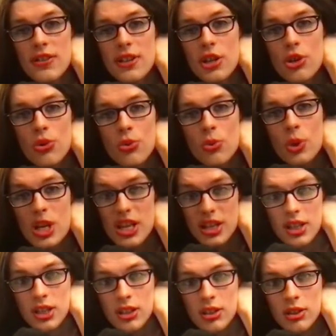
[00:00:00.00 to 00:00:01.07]
that you're
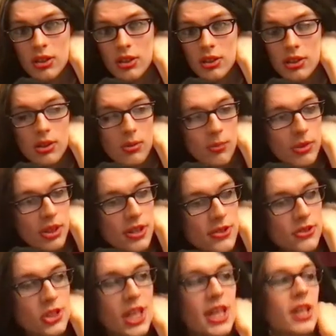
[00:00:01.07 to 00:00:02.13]
reading,
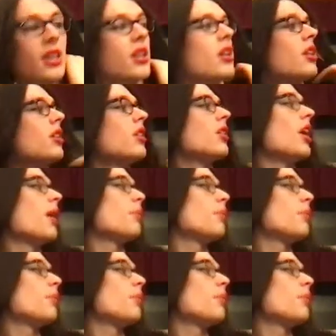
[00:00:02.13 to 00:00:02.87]
because like I'm